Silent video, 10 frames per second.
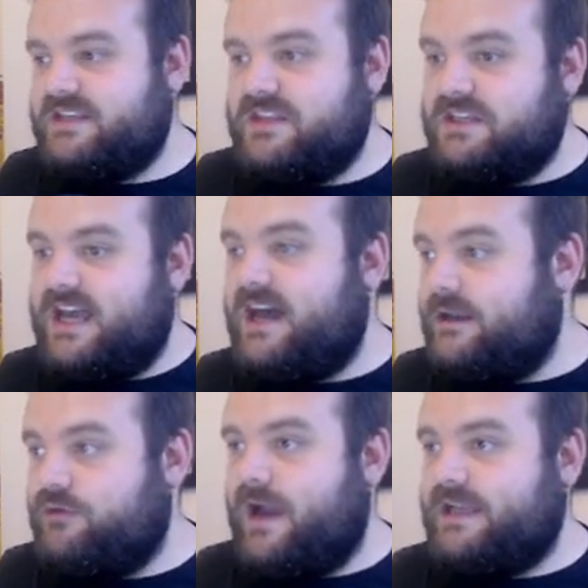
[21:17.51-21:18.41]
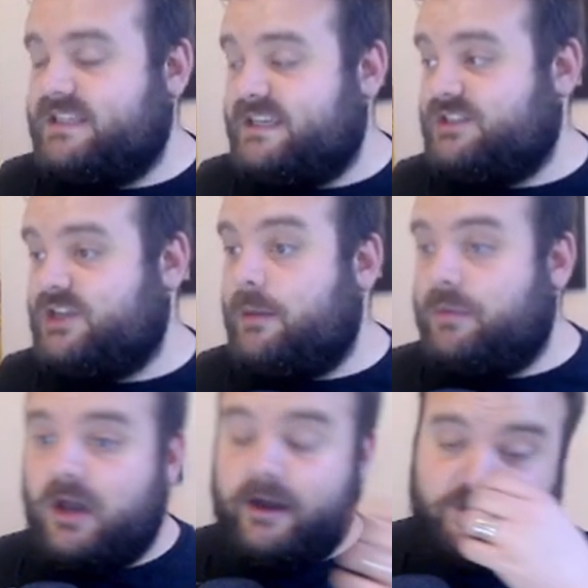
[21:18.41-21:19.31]
The Dalek writing is top
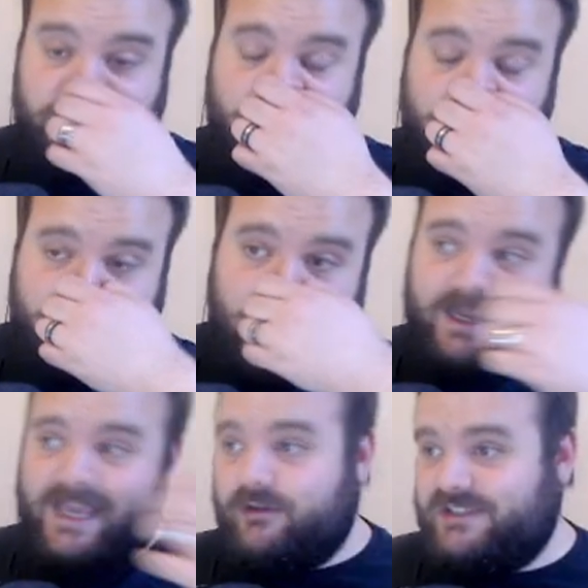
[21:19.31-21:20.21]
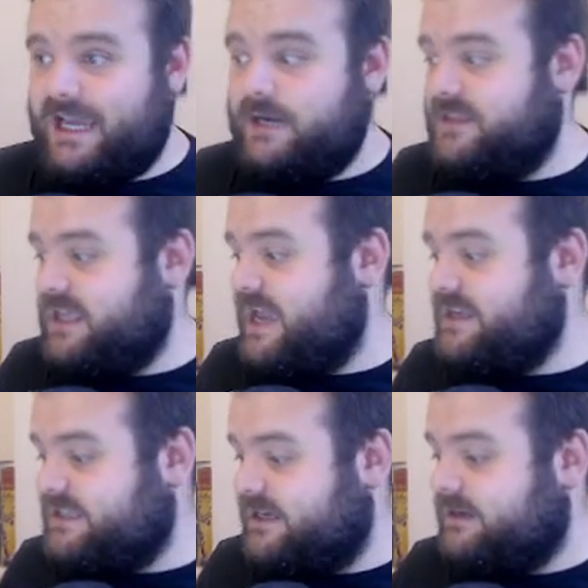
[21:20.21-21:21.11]
notch. The Dalek outside of the
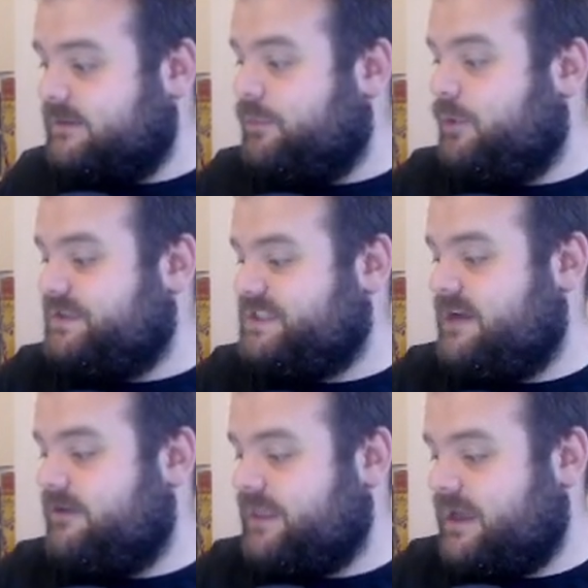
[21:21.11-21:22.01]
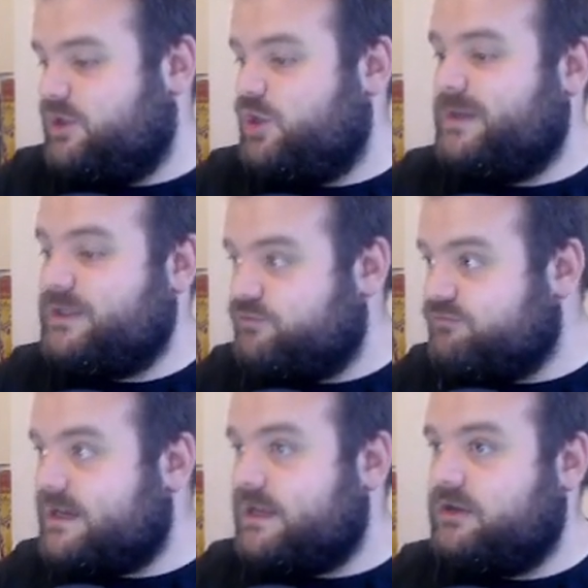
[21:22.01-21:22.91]
casing and puppeteering that human is
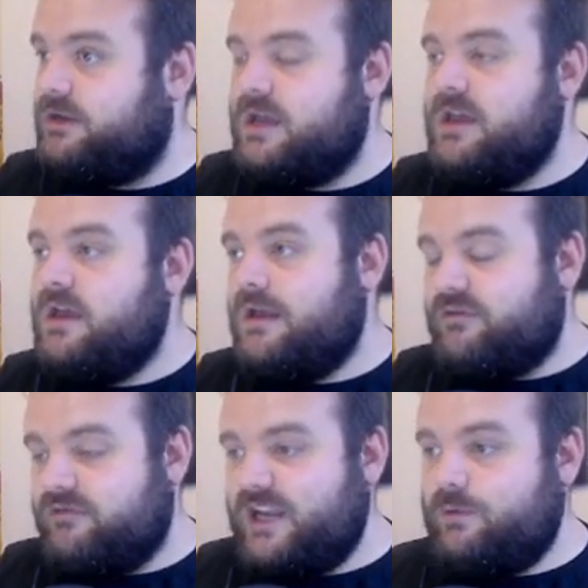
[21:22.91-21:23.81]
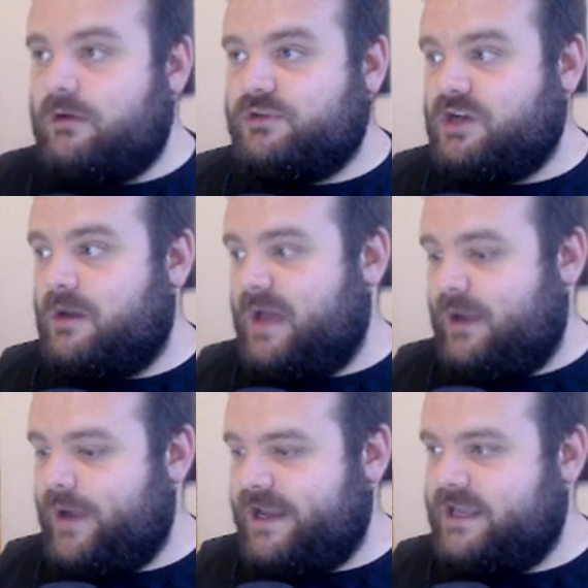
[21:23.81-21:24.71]
really good. Really well shot by
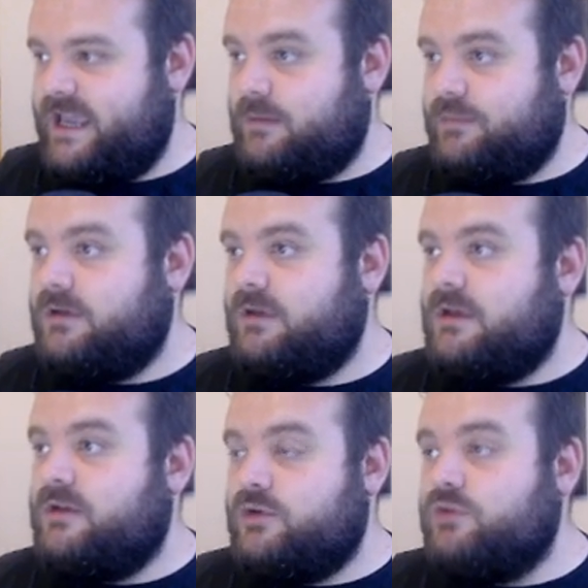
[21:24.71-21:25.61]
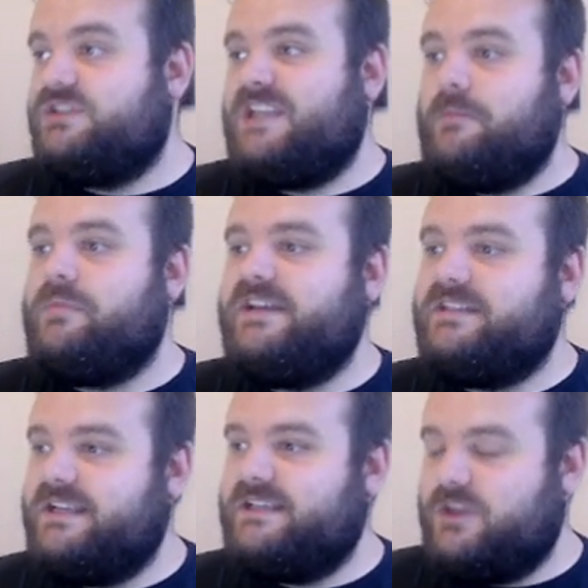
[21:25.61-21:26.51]
Wayne Yip. Cool set
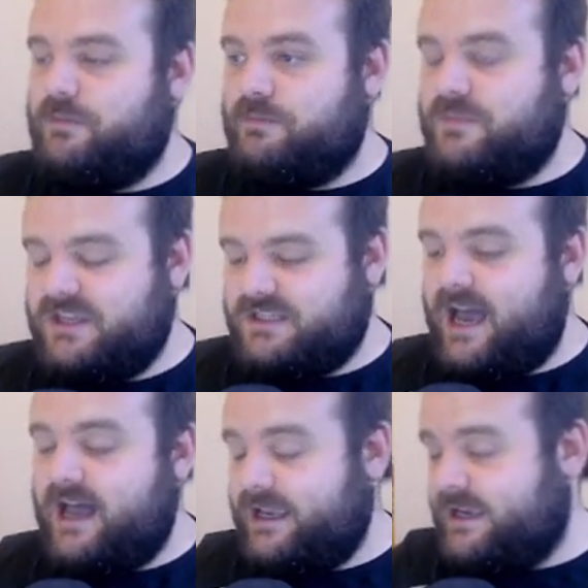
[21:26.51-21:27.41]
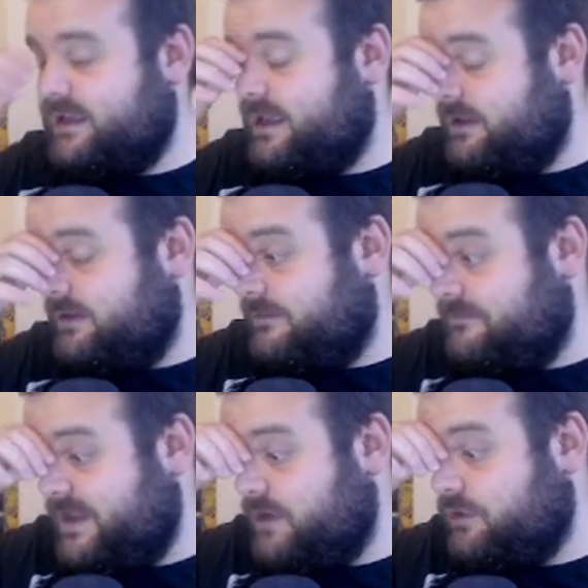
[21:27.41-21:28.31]
pieces. The the Dalek in the
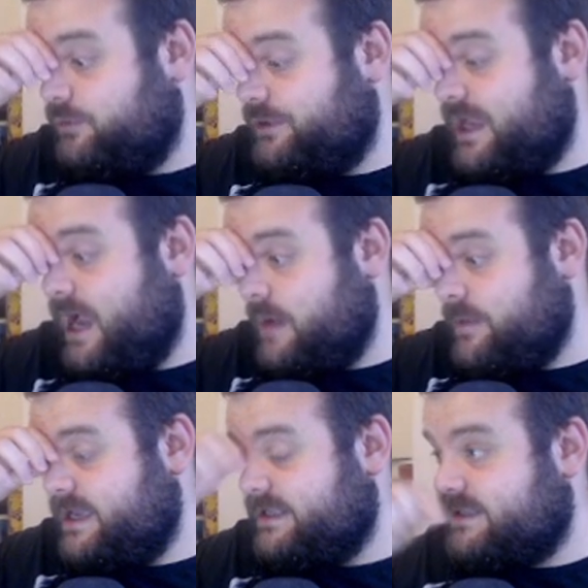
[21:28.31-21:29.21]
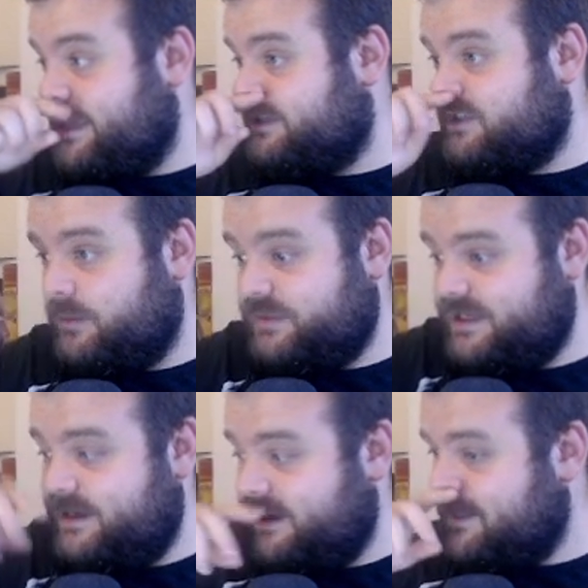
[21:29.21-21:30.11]
field with the army is like top
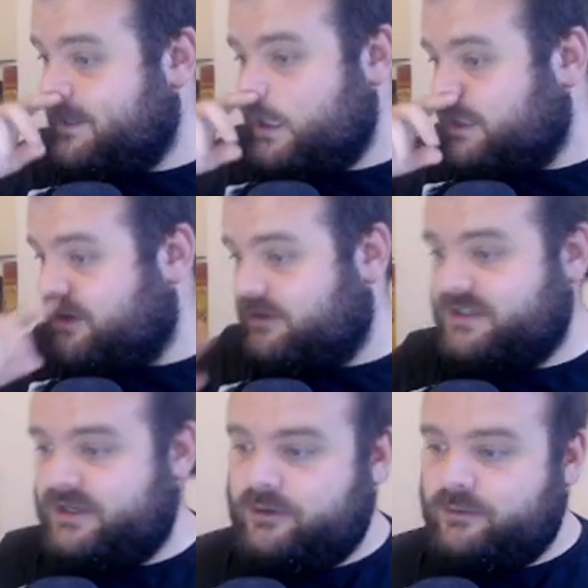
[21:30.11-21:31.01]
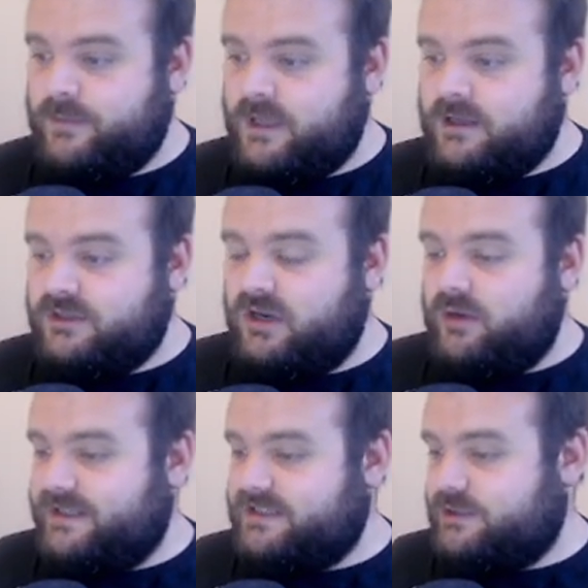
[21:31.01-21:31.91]
tier Doctor Who. Jodie
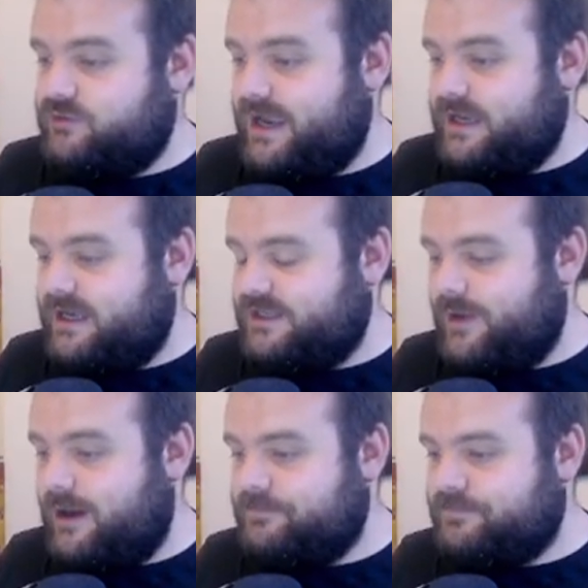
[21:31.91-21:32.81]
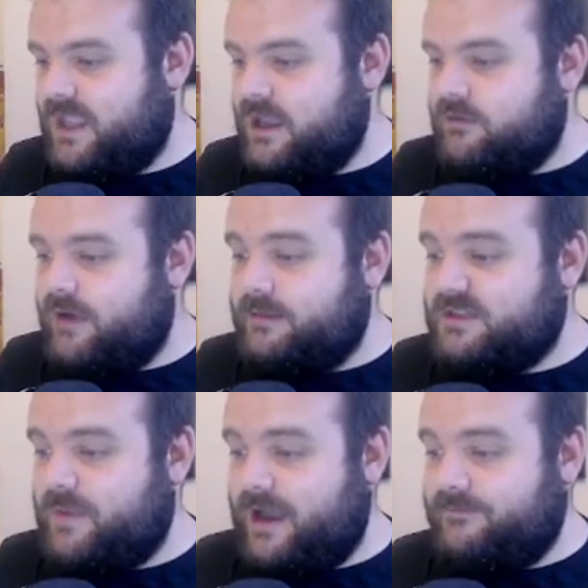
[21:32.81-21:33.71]
Whittaker's great in it as well. Right,
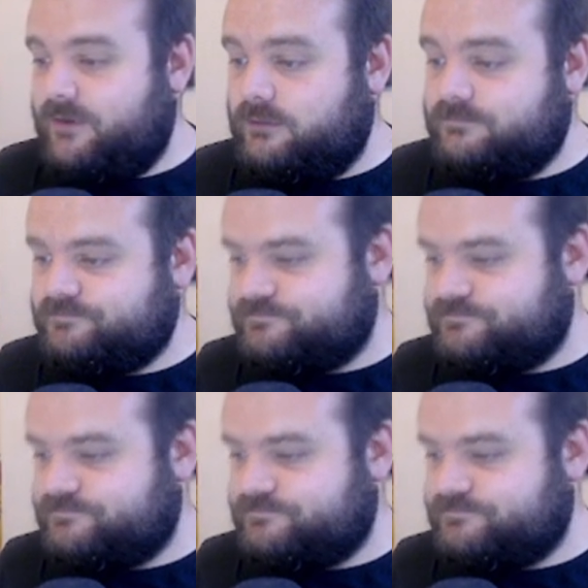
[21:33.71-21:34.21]
Spyfall.